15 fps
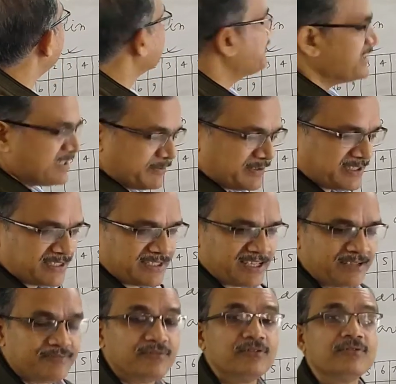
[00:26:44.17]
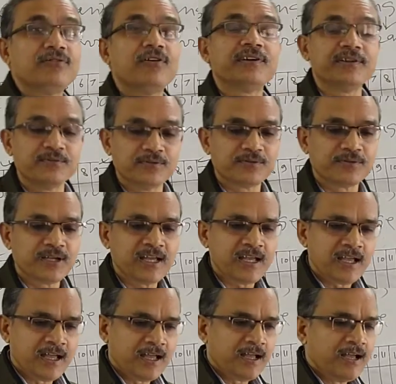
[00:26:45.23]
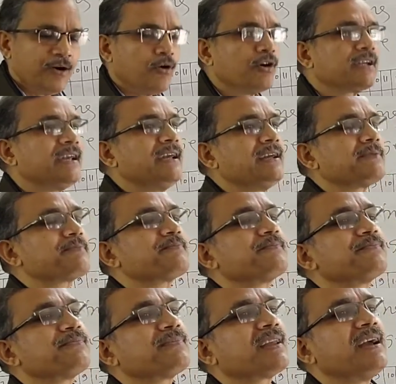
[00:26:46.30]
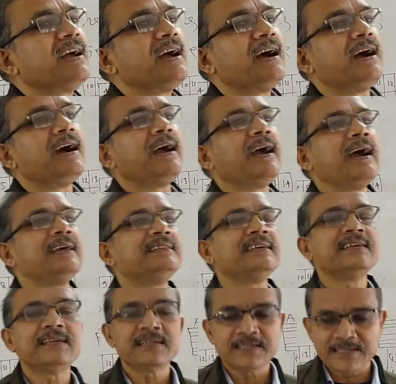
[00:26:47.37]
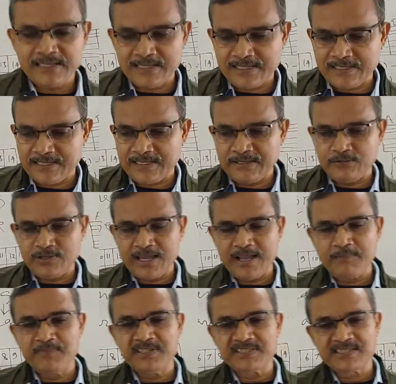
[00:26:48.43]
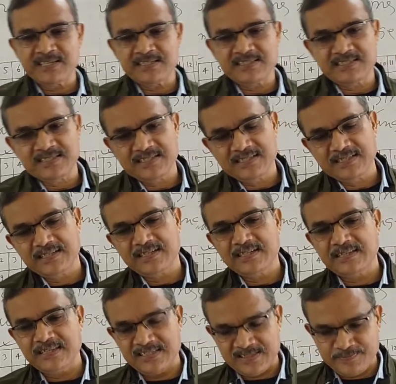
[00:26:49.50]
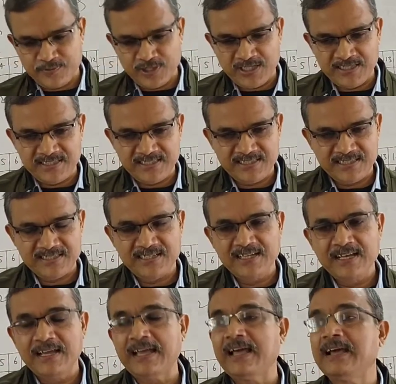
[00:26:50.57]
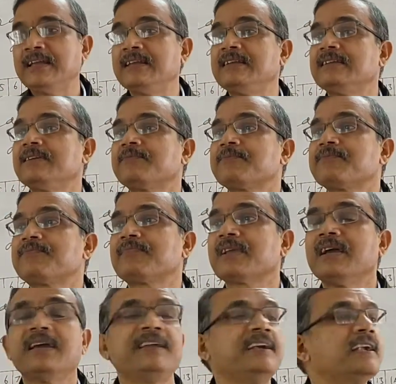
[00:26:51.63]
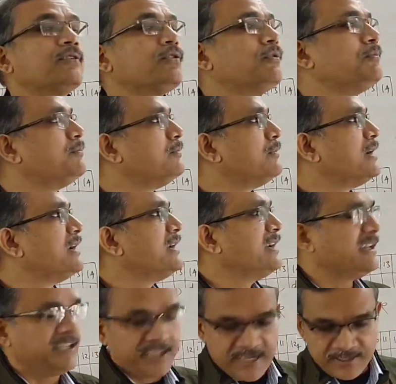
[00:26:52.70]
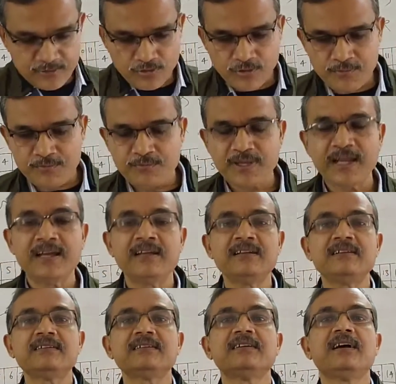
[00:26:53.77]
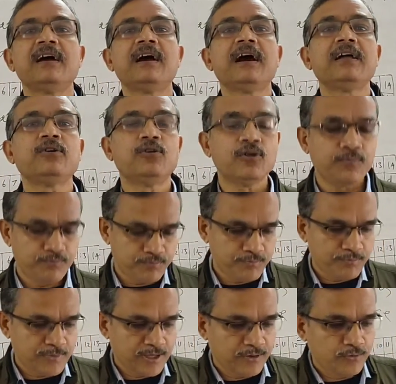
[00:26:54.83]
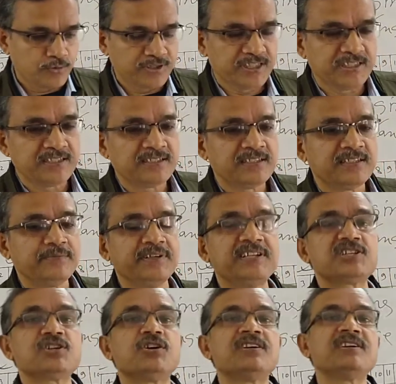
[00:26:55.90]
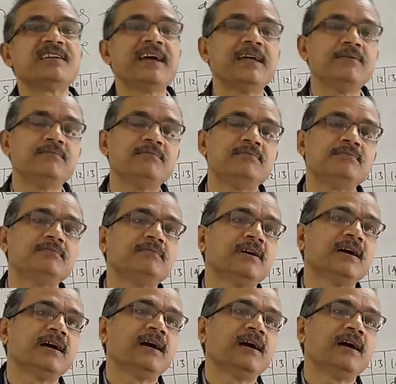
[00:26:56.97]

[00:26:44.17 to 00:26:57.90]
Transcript: are very helpful for you. Okay, I think we have discussed these points, and read at home, and I hope within a very short time,